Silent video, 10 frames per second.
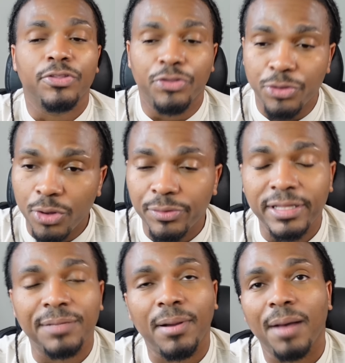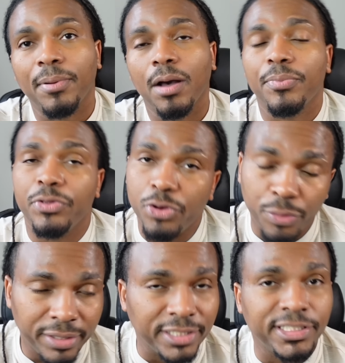You don't need to pop up. You
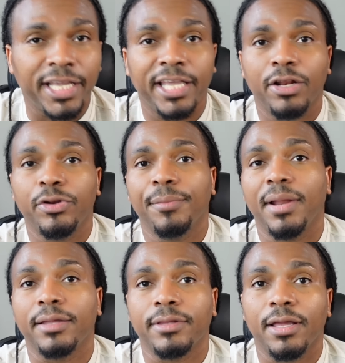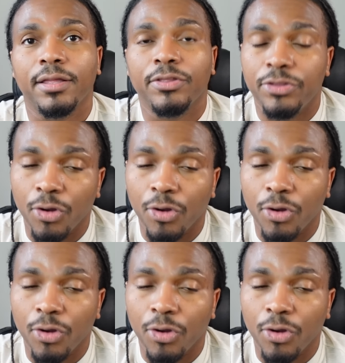don't need to check in on them like that.